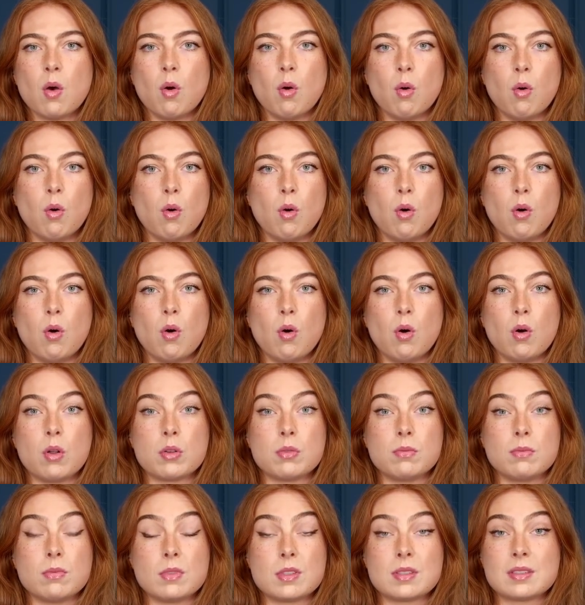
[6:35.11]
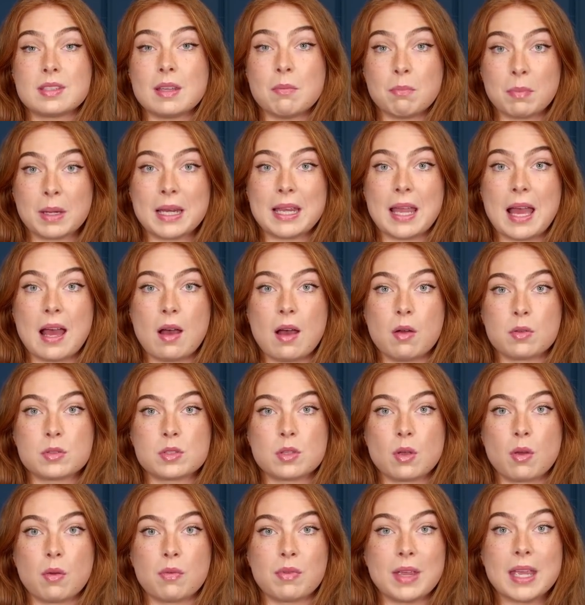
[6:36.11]
or simply
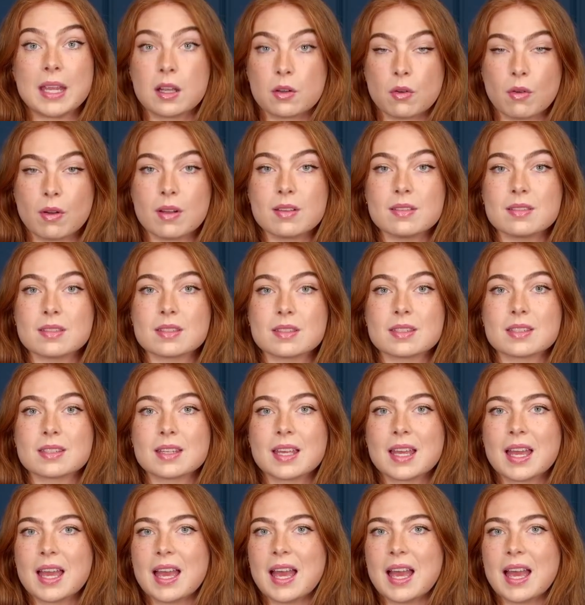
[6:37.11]
out of ignorance.